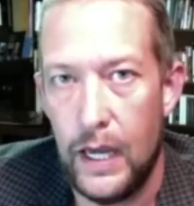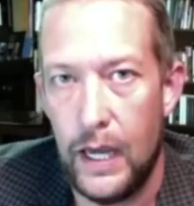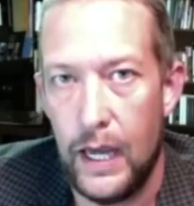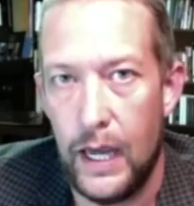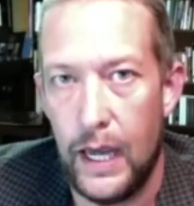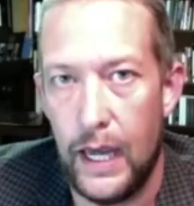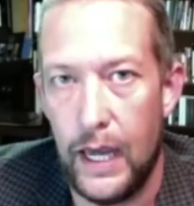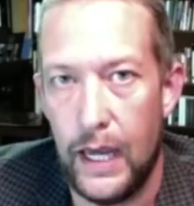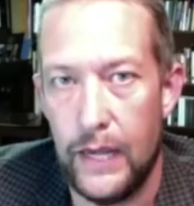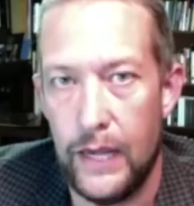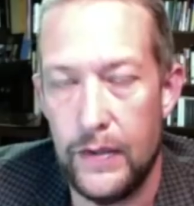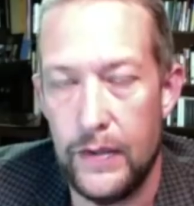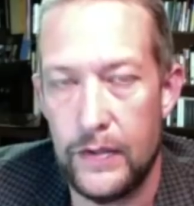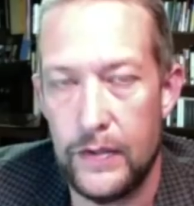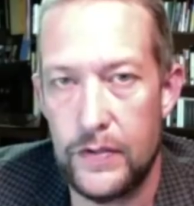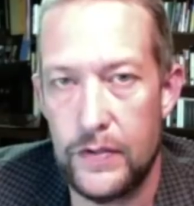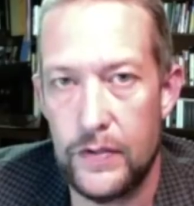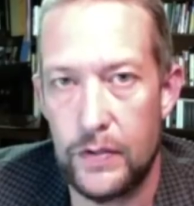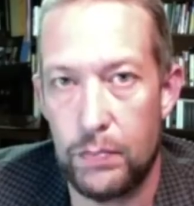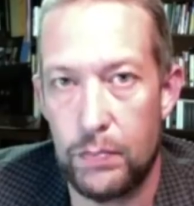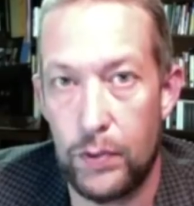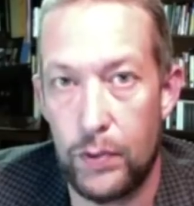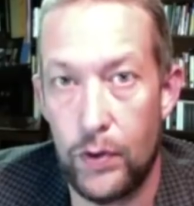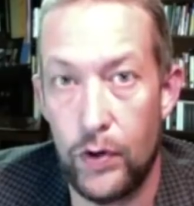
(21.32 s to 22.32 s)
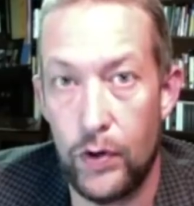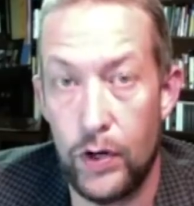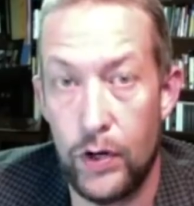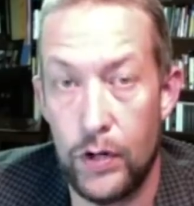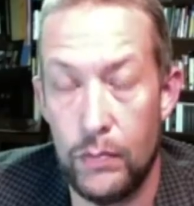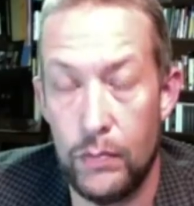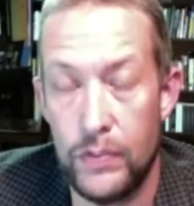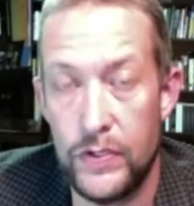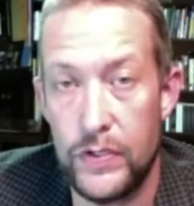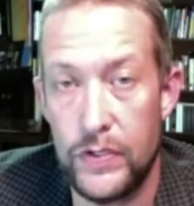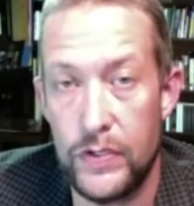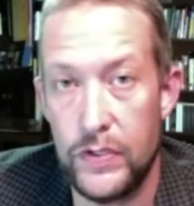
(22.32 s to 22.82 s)
And this is the
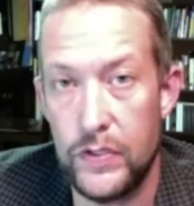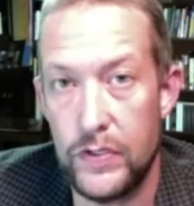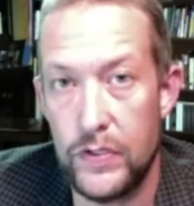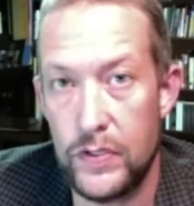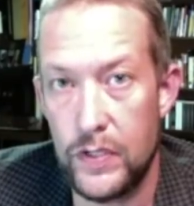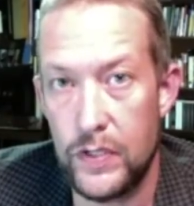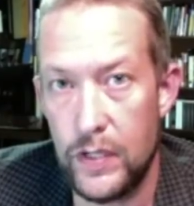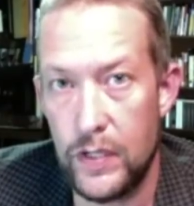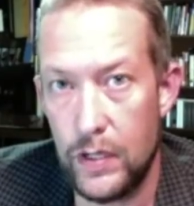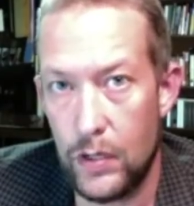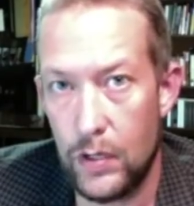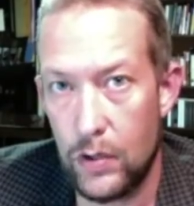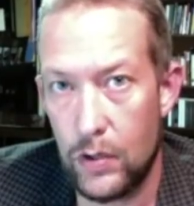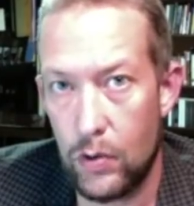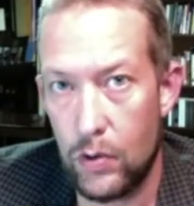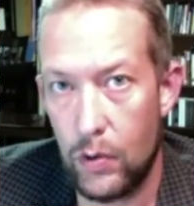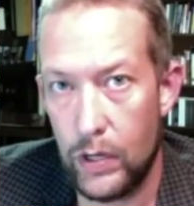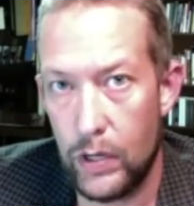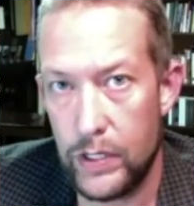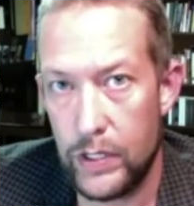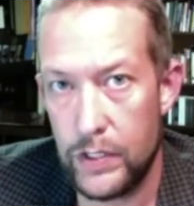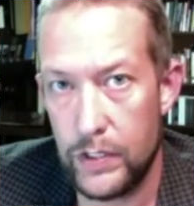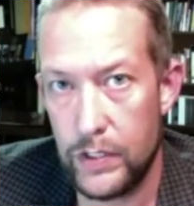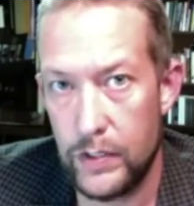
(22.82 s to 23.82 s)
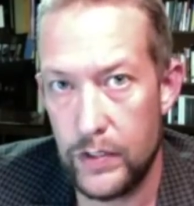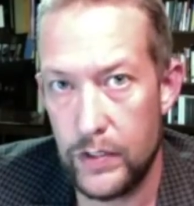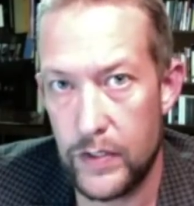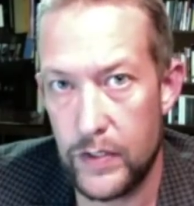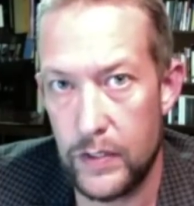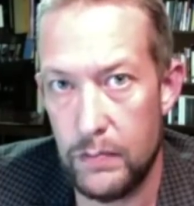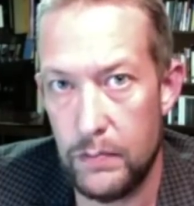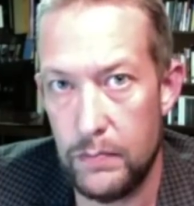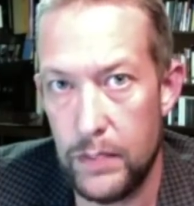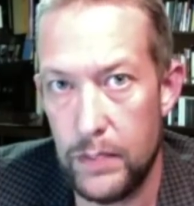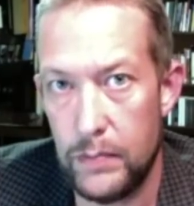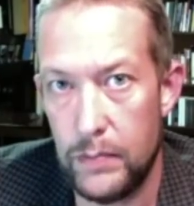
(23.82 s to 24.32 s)
program with sincere questions
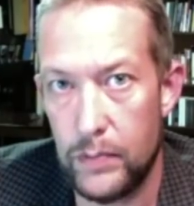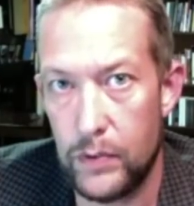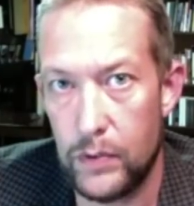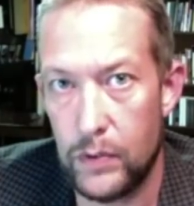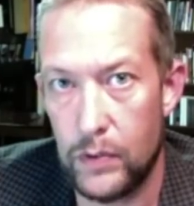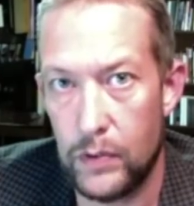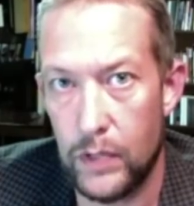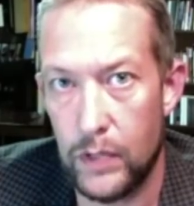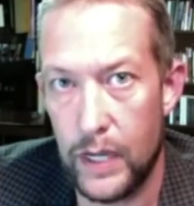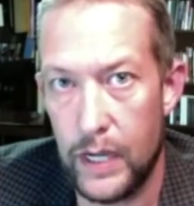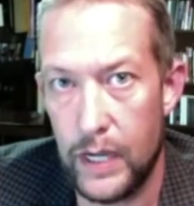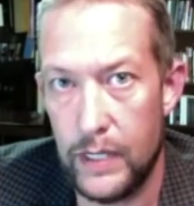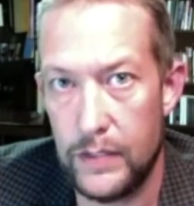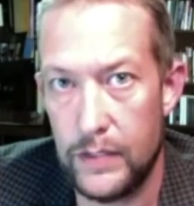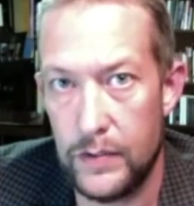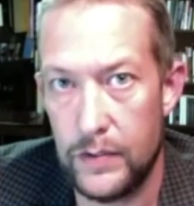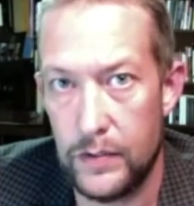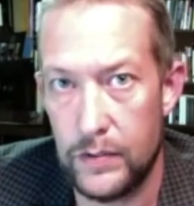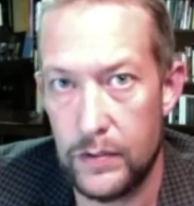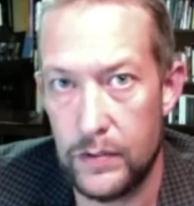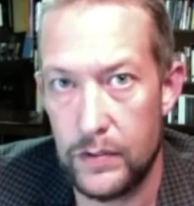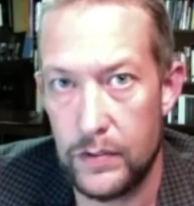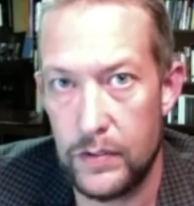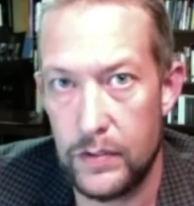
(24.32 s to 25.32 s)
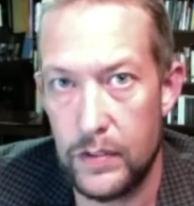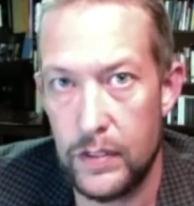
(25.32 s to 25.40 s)
and biblical answers.